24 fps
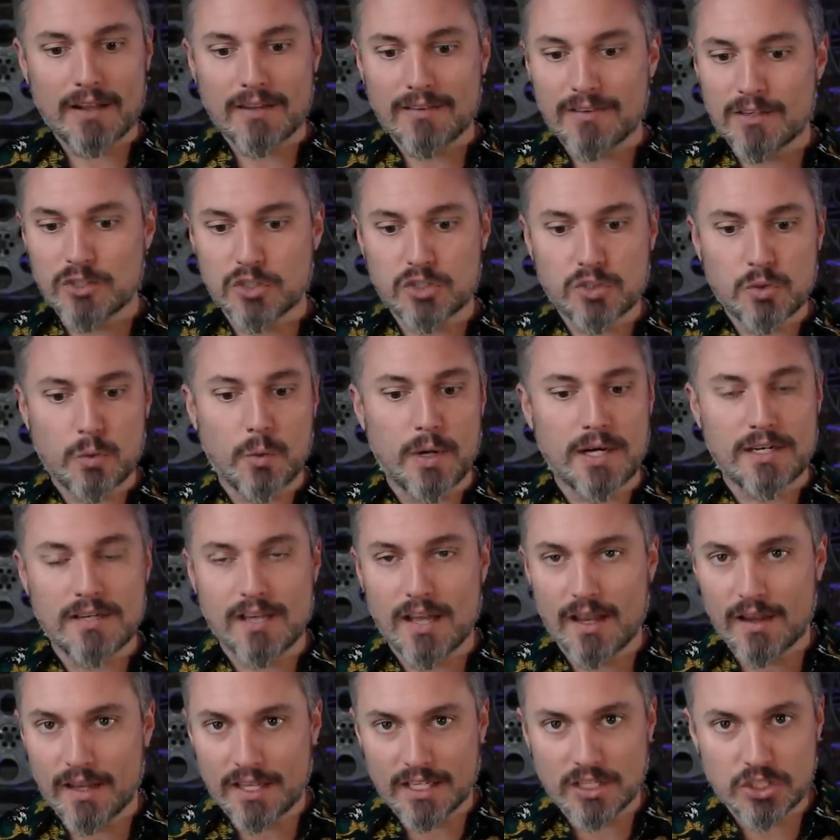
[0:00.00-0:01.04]
it, the
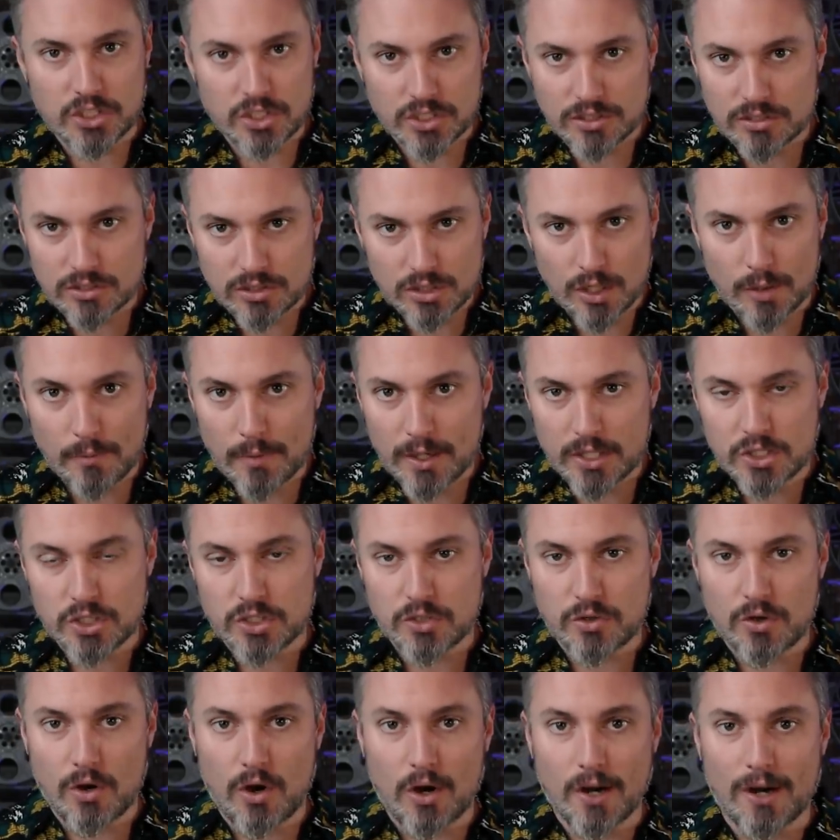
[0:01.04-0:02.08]
storytelling is just so much
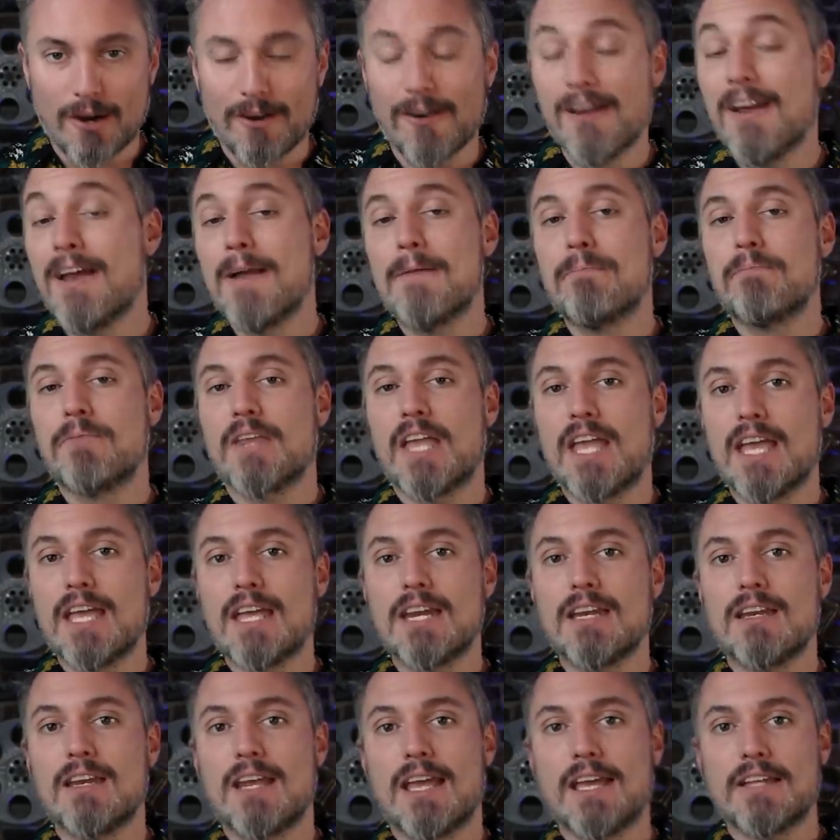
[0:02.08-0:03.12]
stronger
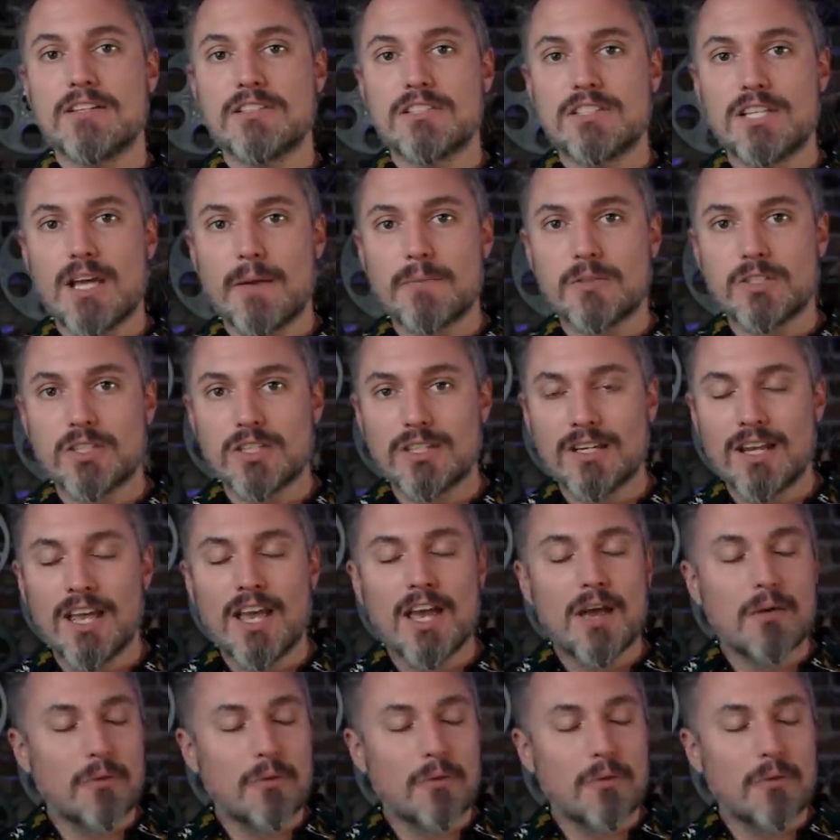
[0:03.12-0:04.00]
in Inception.